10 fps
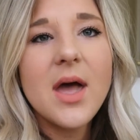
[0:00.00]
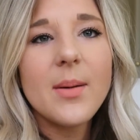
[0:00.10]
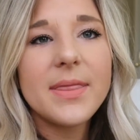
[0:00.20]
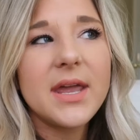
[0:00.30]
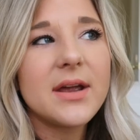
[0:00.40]

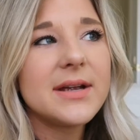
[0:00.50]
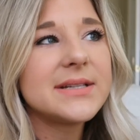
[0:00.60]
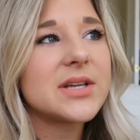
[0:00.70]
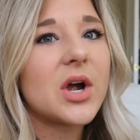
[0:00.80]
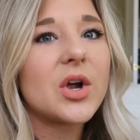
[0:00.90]
But the
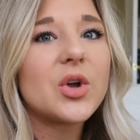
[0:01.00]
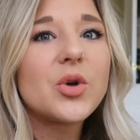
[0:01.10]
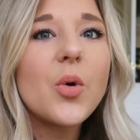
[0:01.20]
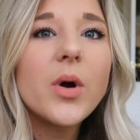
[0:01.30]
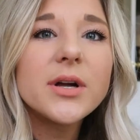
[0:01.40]
earrings are
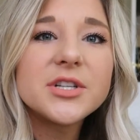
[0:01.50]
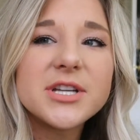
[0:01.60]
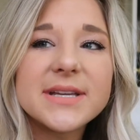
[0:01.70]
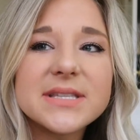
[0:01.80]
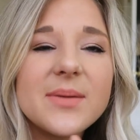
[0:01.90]
gorgeous.